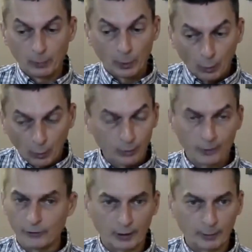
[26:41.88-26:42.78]
were
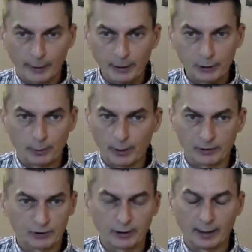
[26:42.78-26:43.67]
all on the same page with
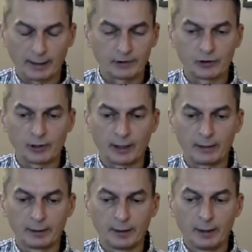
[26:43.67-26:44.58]
us and
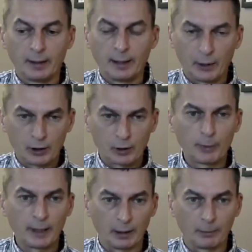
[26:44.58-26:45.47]
said, how
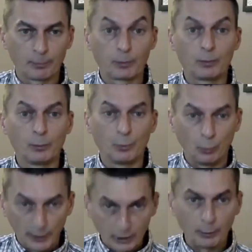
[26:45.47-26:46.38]
can we help?
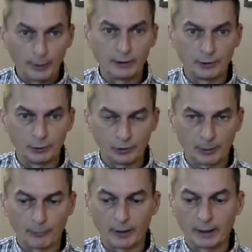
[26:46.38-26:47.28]
We know we need to do
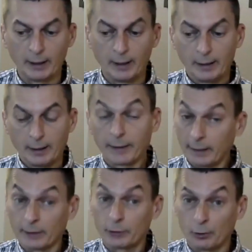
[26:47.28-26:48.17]
something. And
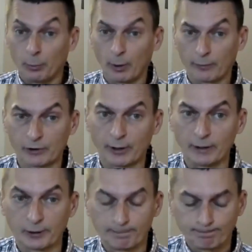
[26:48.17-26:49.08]
they did two marvelous
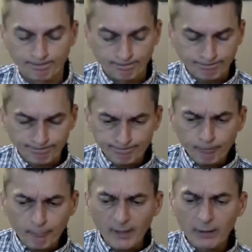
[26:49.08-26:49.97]
things.
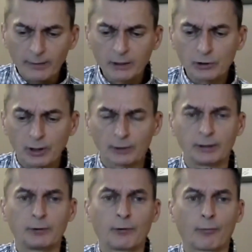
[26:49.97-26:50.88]
They
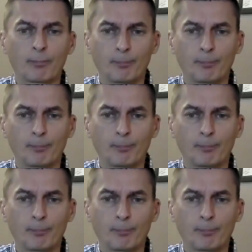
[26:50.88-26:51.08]
started